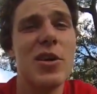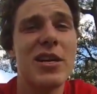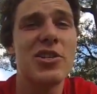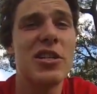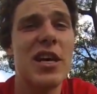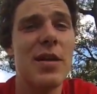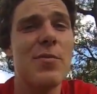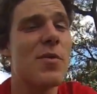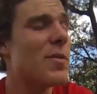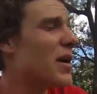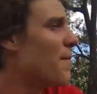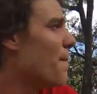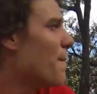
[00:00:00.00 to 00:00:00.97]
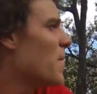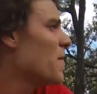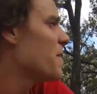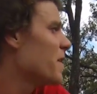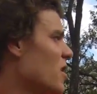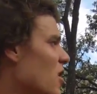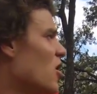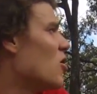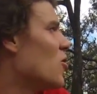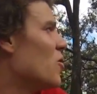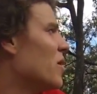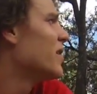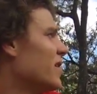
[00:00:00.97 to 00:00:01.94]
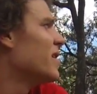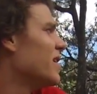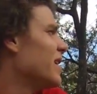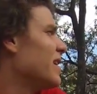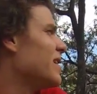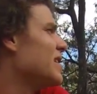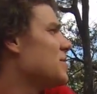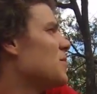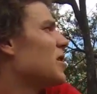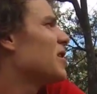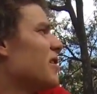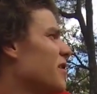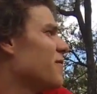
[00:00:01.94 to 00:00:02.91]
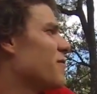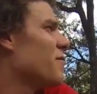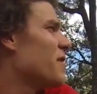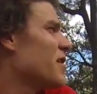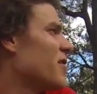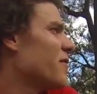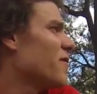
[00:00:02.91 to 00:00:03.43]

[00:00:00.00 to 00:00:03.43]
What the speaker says: actually came here about a month ago, and he's been clean from thinner